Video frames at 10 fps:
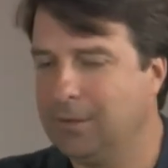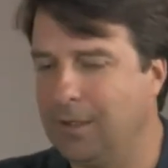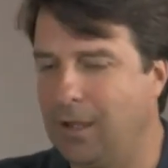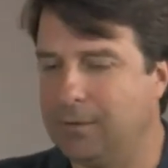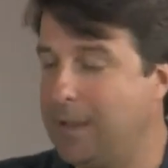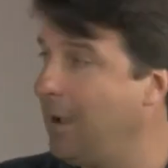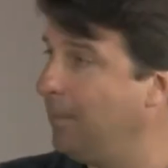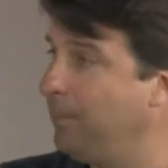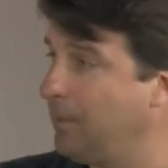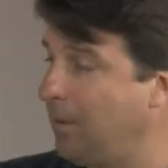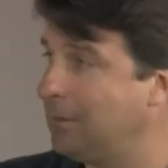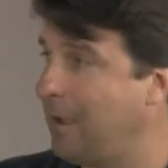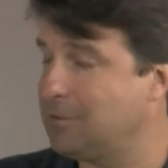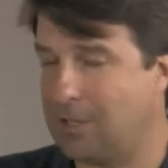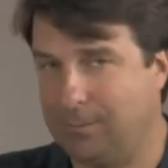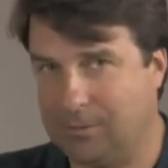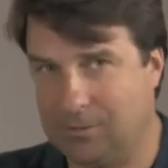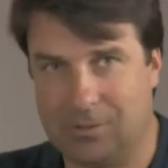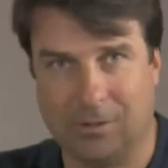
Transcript: Uh, now there are lifestyle businesses.